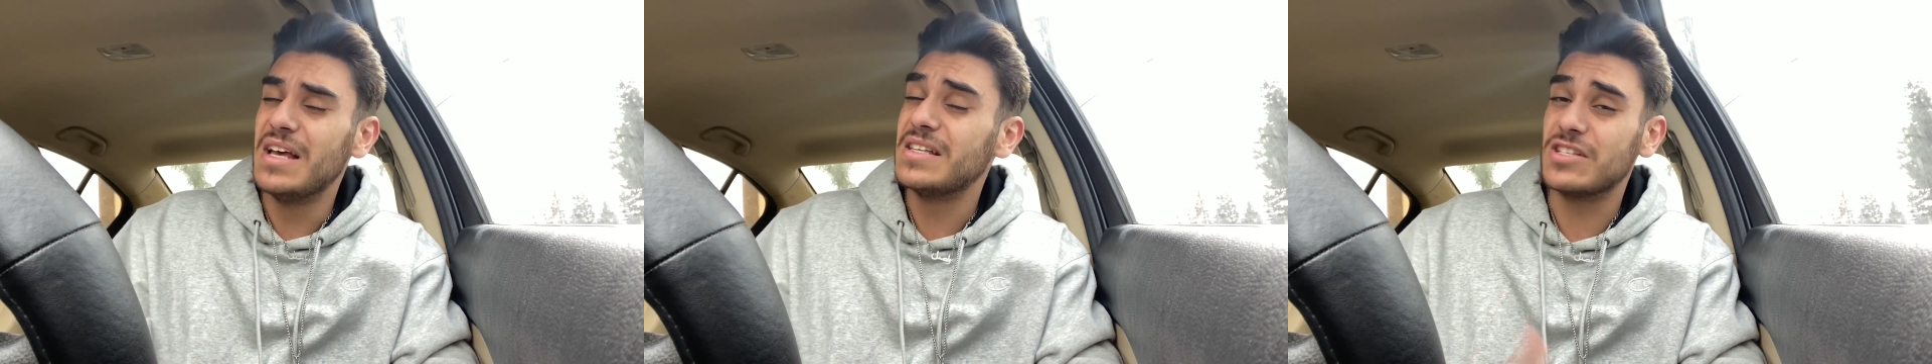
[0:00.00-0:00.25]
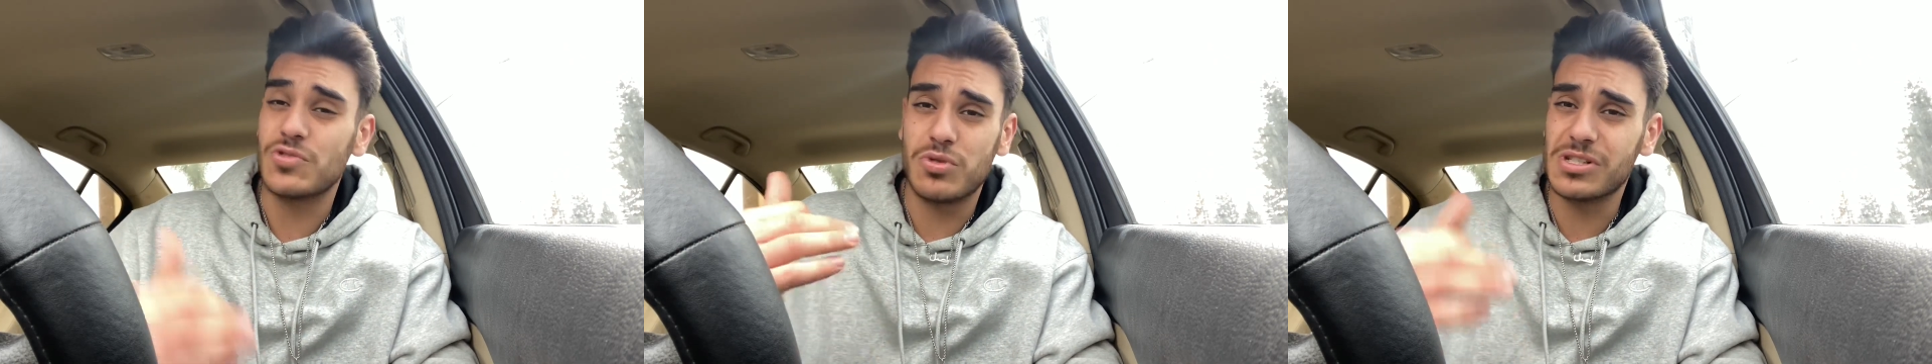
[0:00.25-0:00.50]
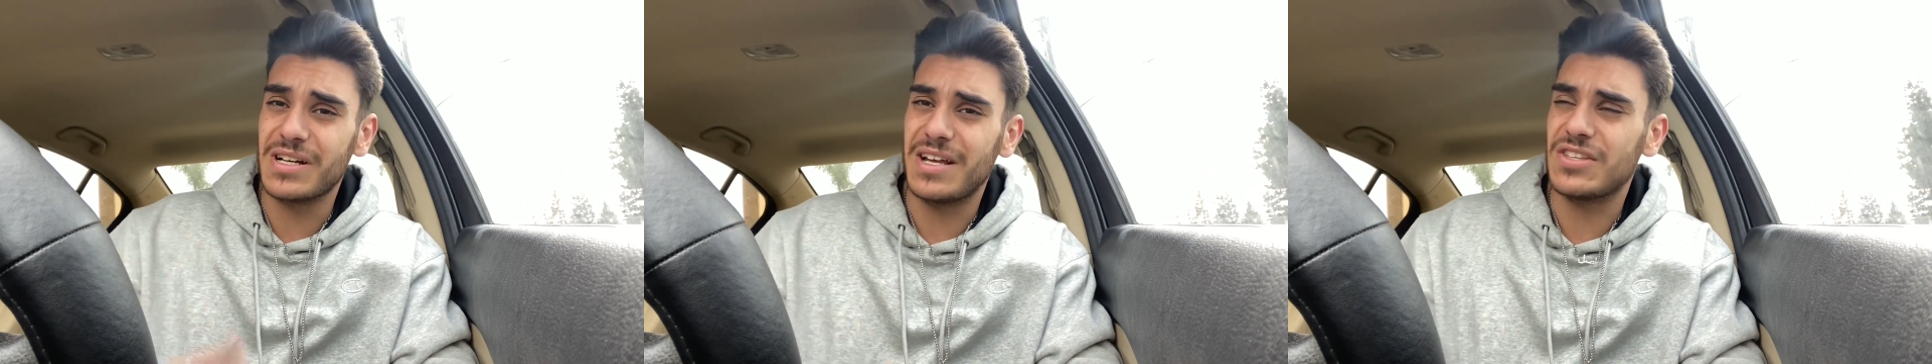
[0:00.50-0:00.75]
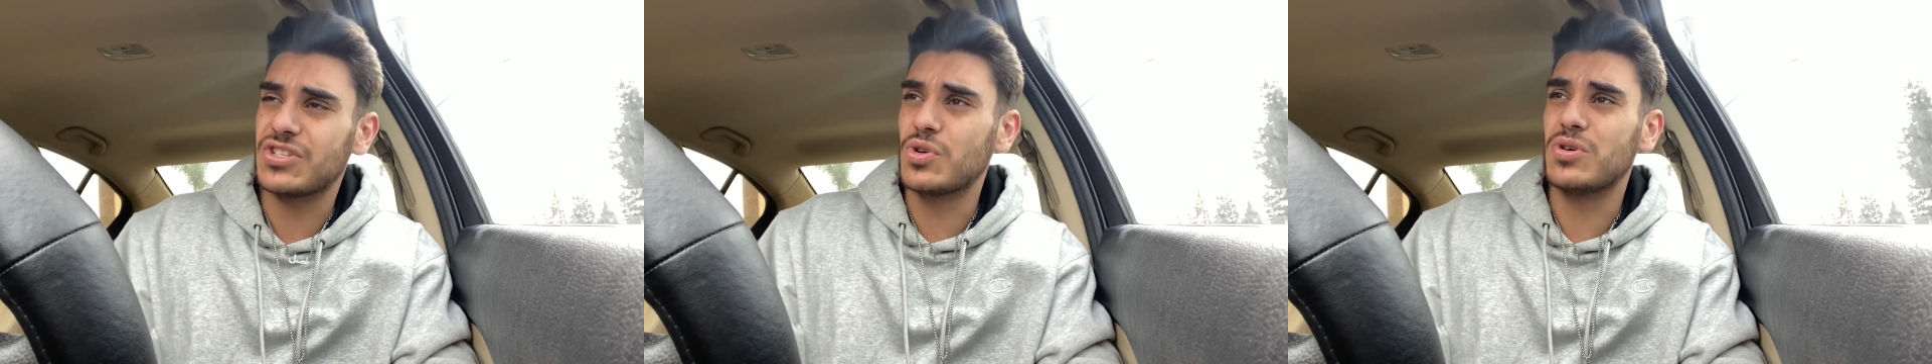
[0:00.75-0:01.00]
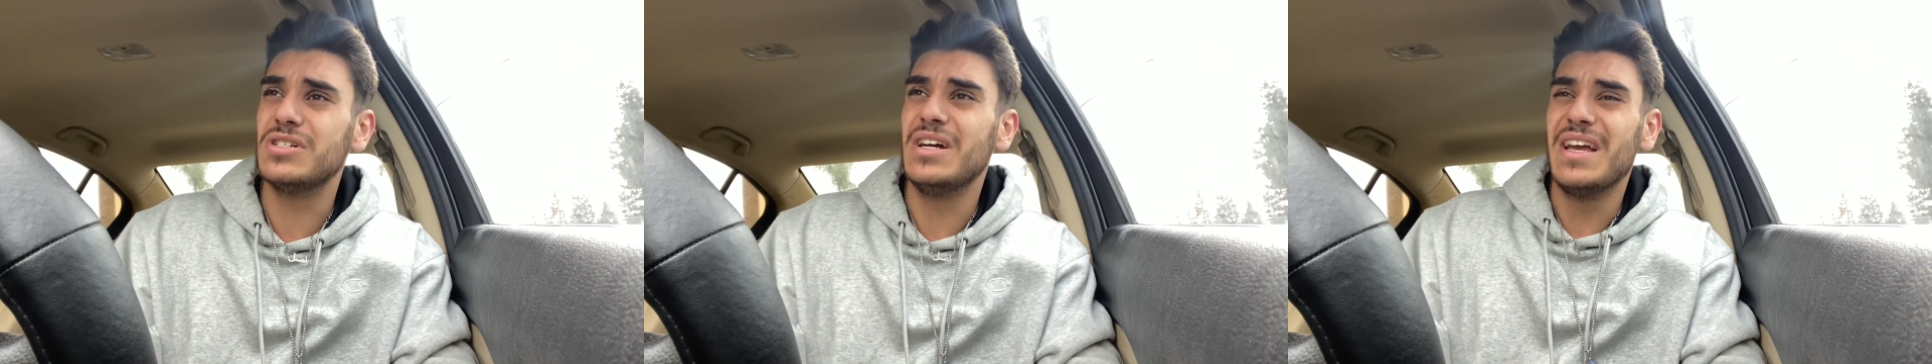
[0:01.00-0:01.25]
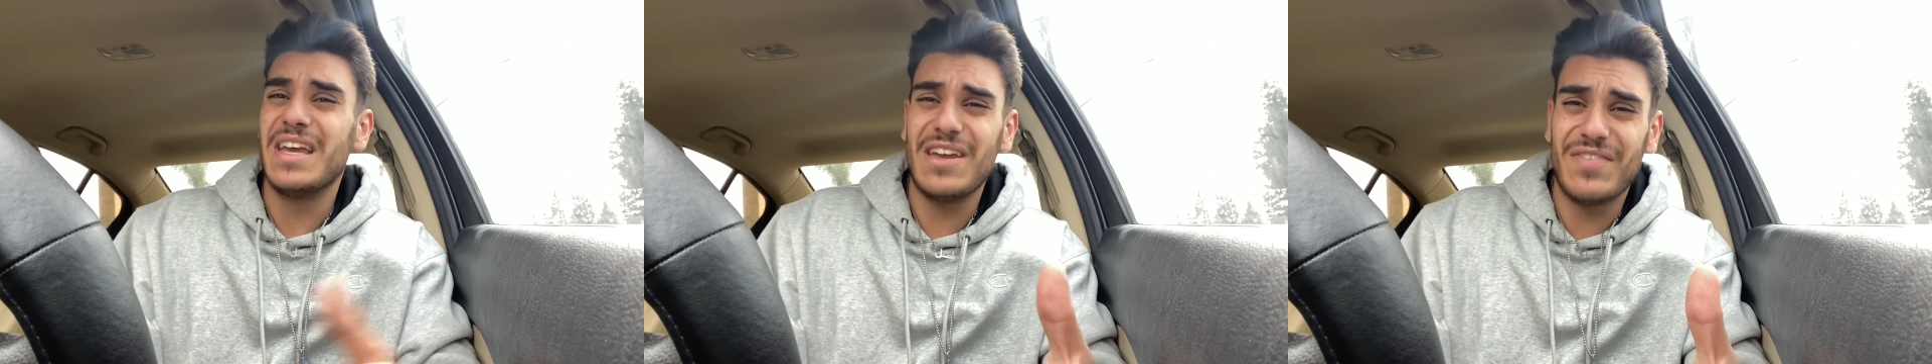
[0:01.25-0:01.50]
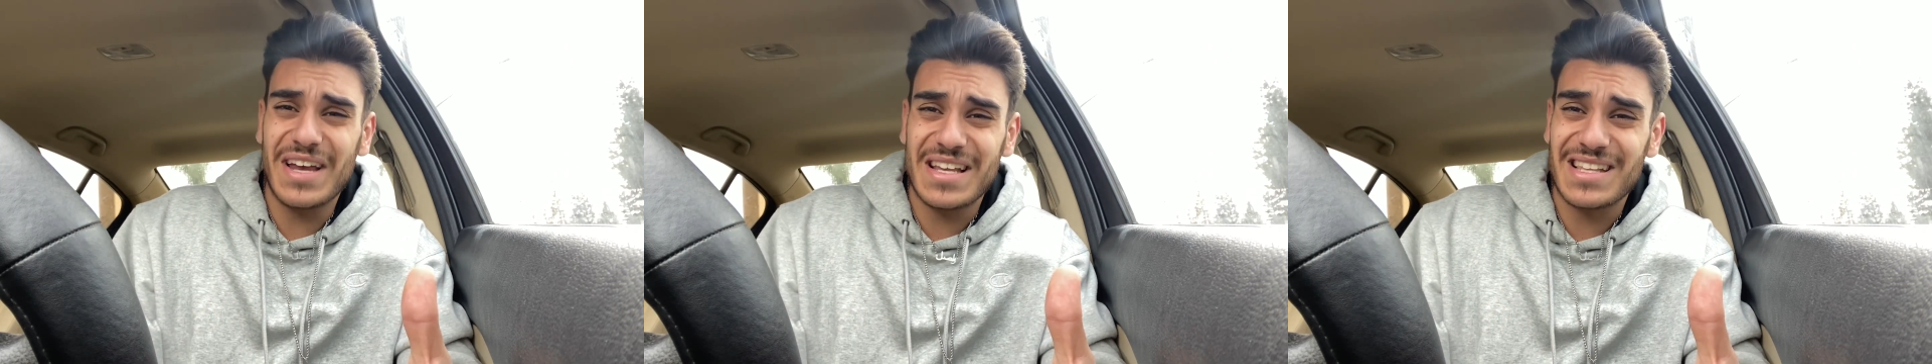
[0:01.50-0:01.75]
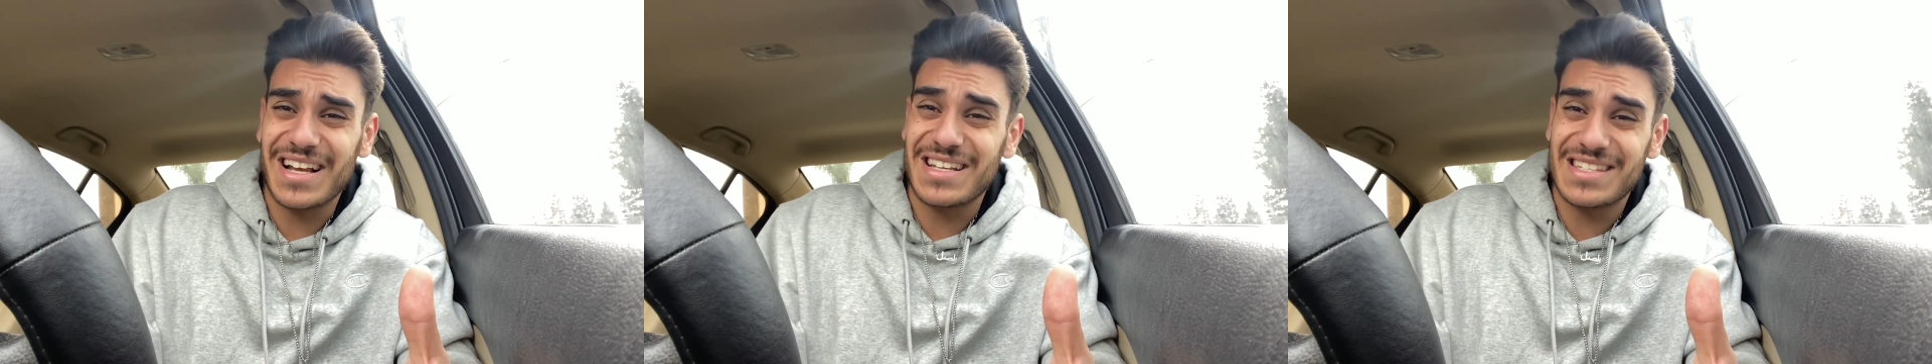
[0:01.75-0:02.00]
since working at the store. Even
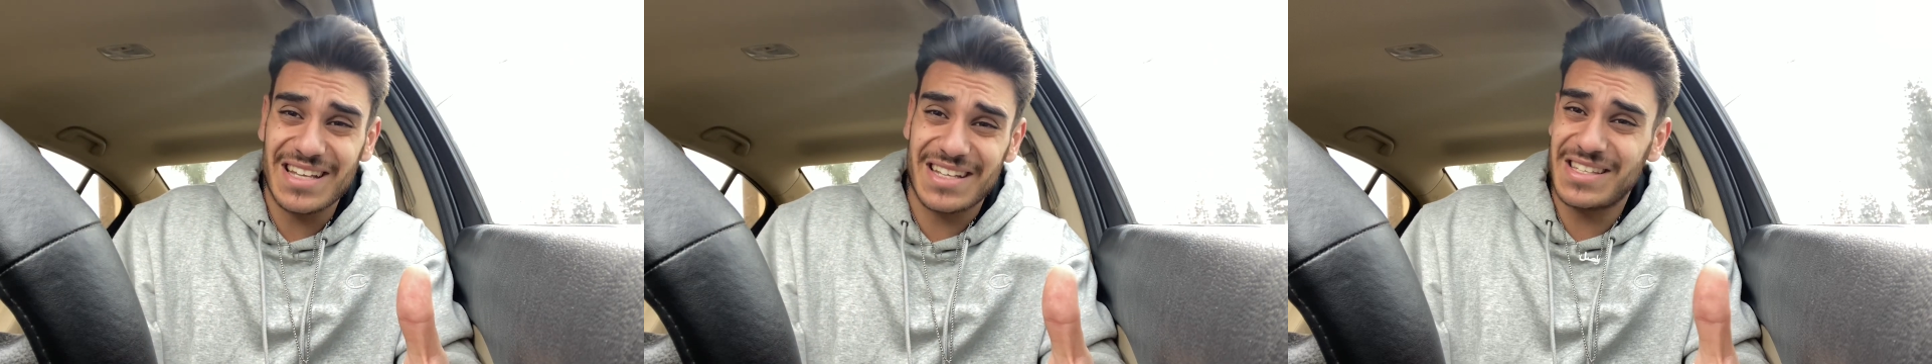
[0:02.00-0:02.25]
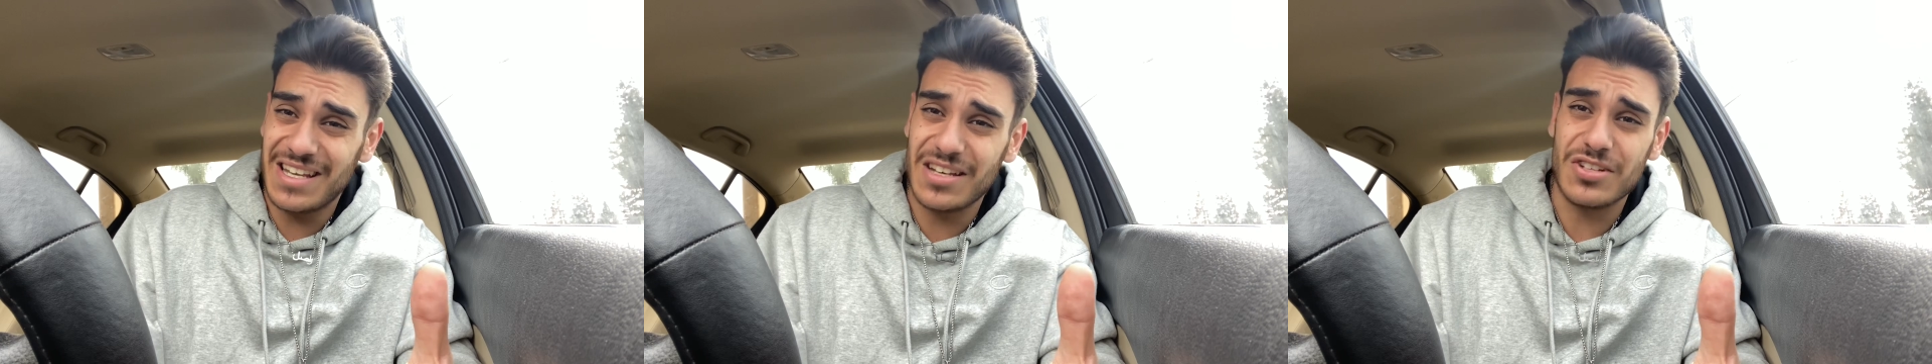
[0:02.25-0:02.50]
as like a 16